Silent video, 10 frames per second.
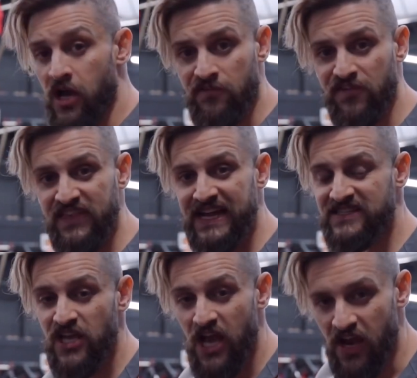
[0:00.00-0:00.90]
And for
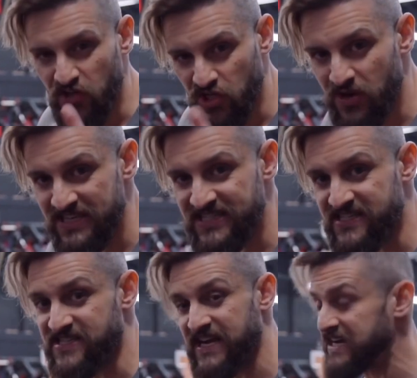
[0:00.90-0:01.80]
that, I've got a great
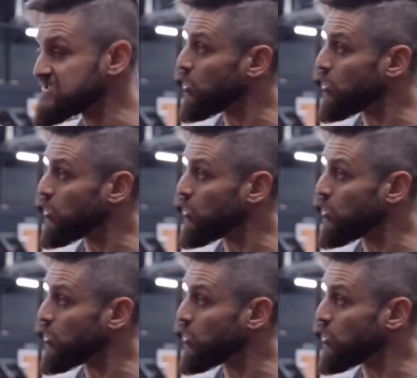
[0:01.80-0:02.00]
exercise